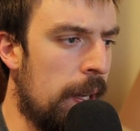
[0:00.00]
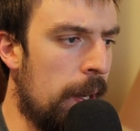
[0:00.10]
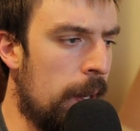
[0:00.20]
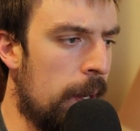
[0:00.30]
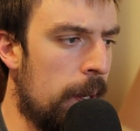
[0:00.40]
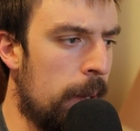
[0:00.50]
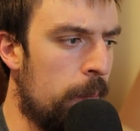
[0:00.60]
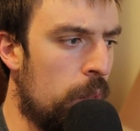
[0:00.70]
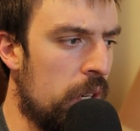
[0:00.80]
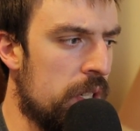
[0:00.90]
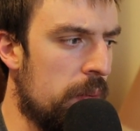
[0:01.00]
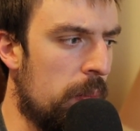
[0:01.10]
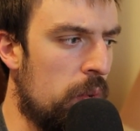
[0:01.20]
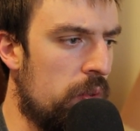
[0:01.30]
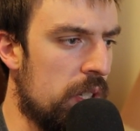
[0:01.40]
What are some of
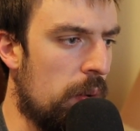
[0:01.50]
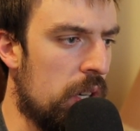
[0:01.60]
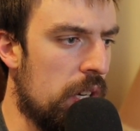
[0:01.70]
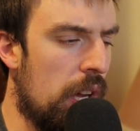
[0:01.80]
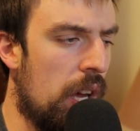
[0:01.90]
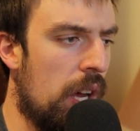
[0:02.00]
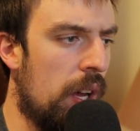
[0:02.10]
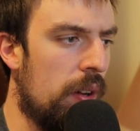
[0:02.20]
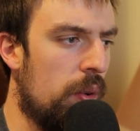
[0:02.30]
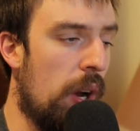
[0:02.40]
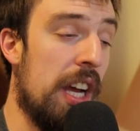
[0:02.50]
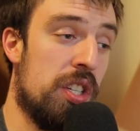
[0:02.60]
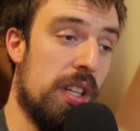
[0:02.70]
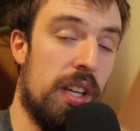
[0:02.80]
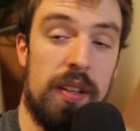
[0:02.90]
the movies I watch? Well,
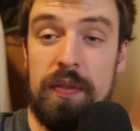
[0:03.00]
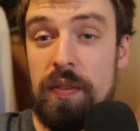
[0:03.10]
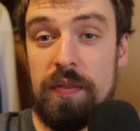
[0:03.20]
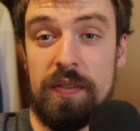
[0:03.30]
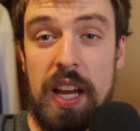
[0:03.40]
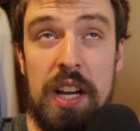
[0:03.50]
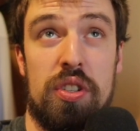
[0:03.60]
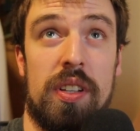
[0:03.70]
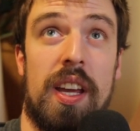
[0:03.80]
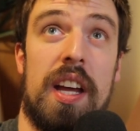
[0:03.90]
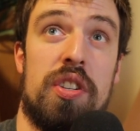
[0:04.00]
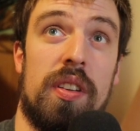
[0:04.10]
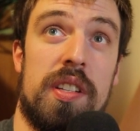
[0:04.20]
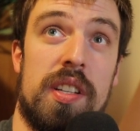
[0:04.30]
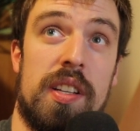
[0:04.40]
actually, as you're
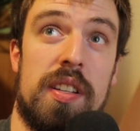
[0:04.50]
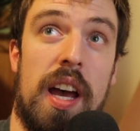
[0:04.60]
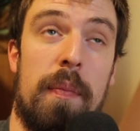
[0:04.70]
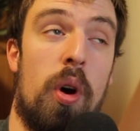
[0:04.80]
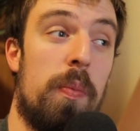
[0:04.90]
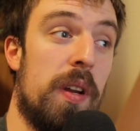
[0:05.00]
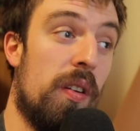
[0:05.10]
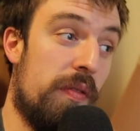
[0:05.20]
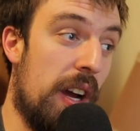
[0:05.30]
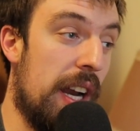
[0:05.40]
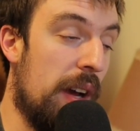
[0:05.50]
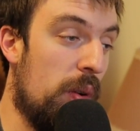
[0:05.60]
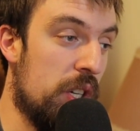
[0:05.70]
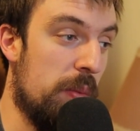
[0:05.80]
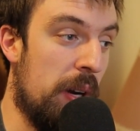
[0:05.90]
listening to this, I'm hoping on Friday
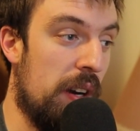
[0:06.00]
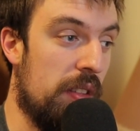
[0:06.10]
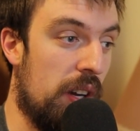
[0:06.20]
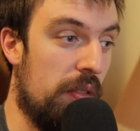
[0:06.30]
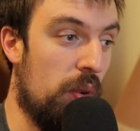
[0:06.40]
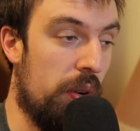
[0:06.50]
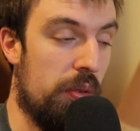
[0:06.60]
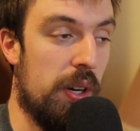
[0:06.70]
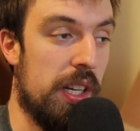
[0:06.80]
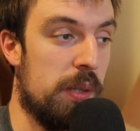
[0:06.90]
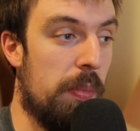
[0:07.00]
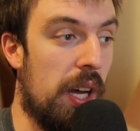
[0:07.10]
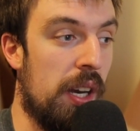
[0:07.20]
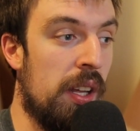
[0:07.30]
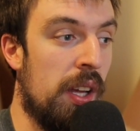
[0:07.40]
I'll watch a marathon of Lord of the Rings. But